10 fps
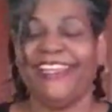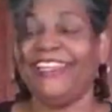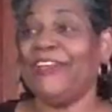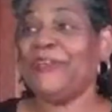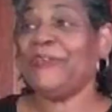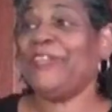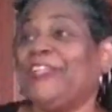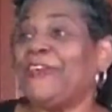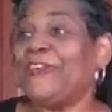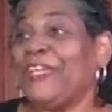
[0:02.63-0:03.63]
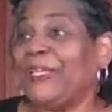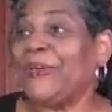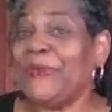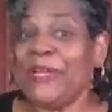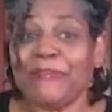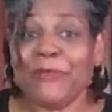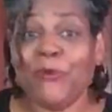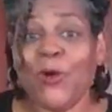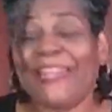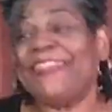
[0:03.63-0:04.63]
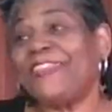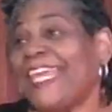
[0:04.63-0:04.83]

Hello, hello, hello, everyone.